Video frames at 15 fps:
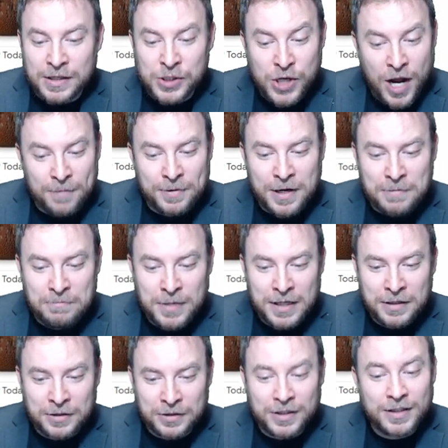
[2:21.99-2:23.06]
Shopping at
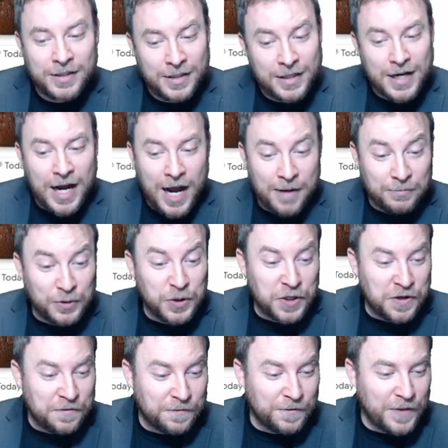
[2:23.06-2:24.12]
Belk, I'm looking for